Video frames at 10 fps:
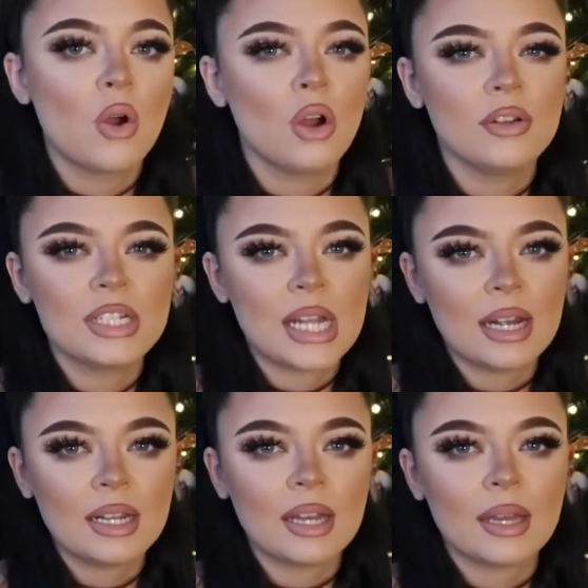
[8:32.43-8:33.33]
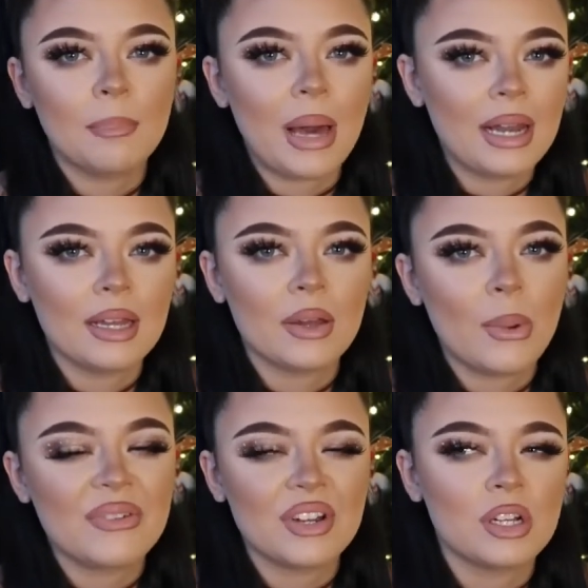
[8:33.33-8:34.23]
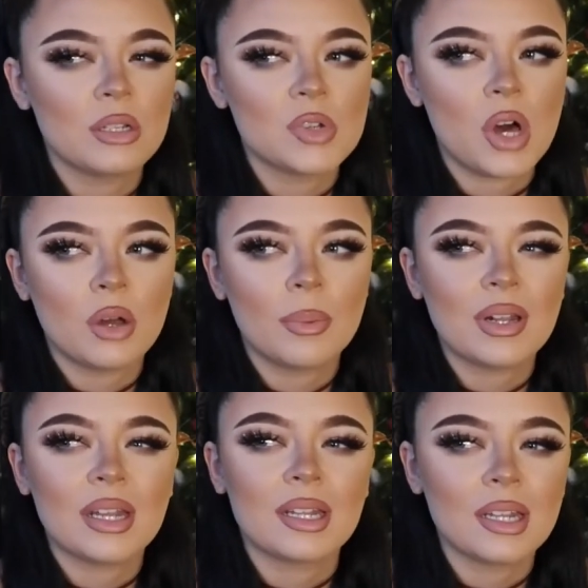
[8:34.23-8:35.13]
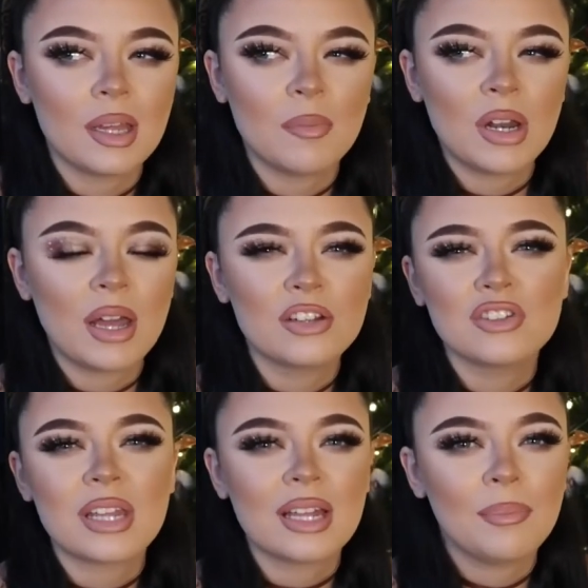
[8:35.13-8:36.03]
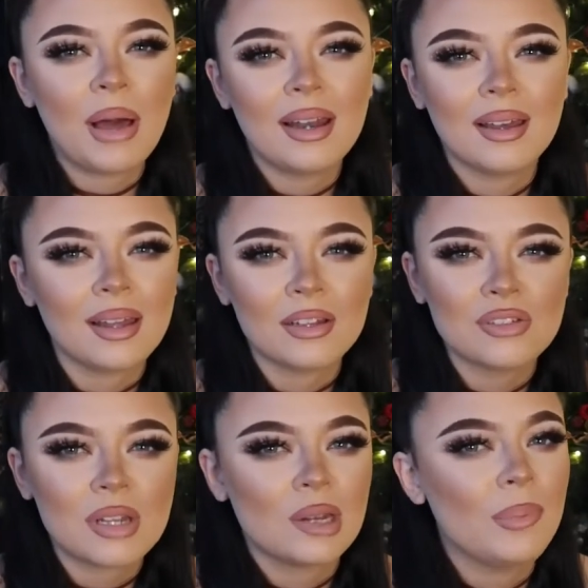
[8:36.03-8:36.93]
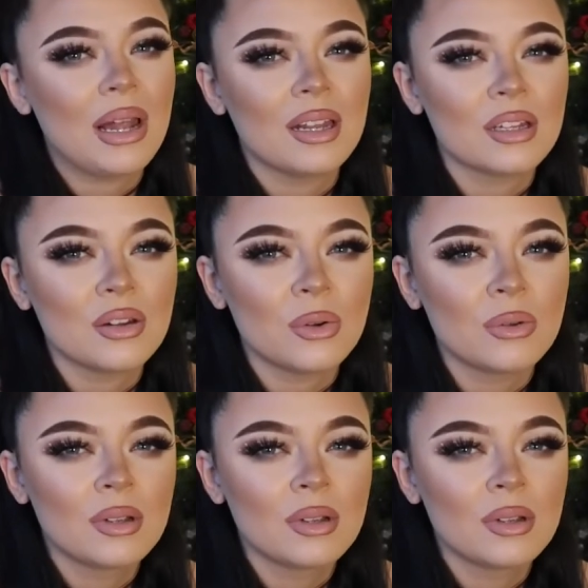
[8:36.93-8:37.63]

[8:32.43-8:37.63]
Or if there's any like palette you ever heard them talk about that you think they might like, just get the palette. Like, just get the palette, you know.